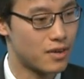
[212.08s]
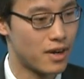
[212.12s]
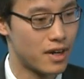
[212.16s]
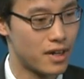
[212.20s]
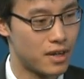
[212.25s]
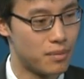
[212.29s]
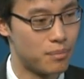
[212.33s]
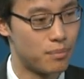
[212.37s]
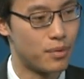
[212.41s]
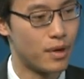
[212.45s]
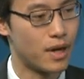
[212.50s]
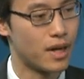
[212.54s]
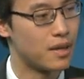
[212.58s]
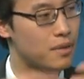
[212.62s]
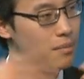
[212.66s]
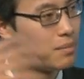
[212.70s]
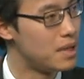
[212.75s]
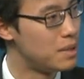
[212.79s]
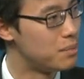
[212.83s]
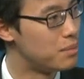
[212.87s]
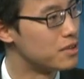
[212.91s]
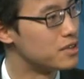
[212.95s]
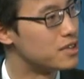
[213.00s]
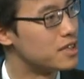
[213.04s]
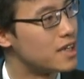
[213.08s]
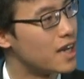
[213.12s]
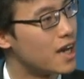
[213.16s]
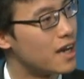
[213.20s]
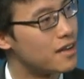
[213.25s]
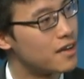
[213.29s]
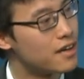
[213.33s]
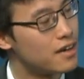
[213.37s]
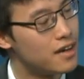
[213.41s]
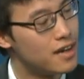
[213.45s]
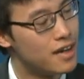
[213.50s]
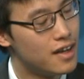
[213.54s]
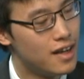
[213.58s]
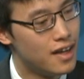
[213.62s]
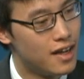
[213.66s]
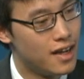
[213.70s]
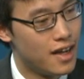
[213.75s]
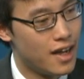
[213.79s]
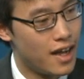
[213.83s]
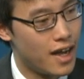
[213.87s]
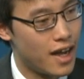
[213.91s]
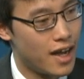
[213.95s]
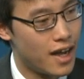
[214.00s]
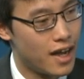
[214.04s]
so I can bring people together.
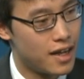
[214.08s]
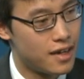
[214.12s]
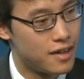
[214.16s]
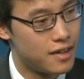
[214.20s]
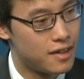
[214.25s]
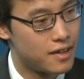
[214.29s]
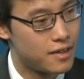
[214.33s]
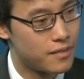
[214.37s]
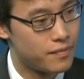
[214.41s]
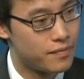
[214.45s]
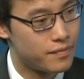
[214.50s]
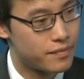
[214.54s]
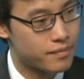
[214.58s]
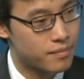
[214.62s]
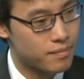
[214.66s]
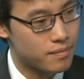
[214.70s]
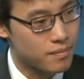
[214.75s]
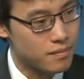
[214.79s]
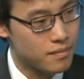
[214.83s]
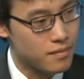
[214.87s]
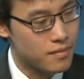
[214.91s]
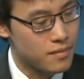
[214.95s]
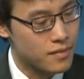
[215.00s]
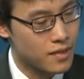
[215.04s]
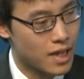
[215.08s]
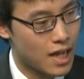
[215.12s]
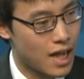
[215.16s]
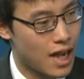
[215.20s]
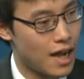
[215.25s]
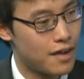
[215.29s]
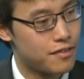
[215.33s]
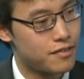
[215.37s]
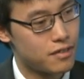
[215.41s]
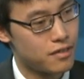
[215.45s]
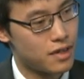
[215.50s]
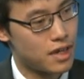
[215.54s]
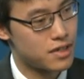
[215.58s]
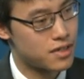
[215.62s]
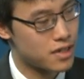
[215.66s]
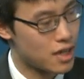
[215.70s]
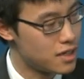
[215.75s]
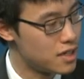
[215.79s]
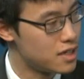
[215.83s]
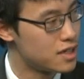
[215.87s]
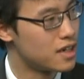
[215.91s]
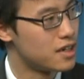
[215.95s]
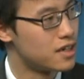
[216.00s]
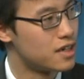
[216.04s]
And after I
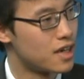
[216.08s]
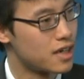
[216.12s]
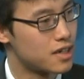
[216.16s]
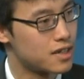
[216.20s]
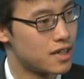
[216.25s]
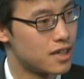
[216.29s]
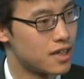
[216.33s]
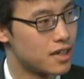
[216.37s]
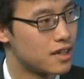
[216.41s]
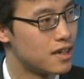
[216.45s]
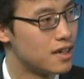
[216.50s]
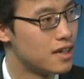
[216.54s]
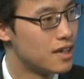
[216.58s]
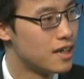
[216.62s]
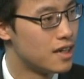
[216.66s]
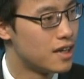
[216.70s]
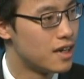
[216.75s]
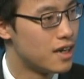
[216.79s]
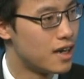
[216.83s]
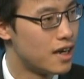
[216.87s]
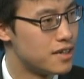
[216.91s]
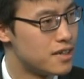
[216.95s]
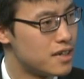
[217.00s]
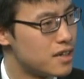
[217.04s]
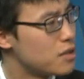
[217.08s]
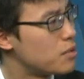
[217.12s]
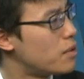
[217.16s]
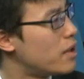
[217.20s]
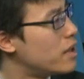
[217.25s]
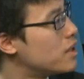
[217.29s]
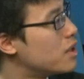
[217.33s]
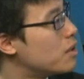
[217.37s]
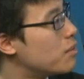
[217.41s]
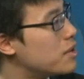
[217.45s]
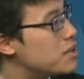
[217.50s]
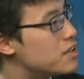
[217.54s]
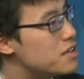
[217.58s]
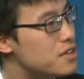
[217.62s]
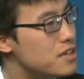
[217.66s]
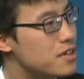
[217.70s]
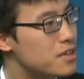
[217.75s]
studied conducting, I didn't quite know what to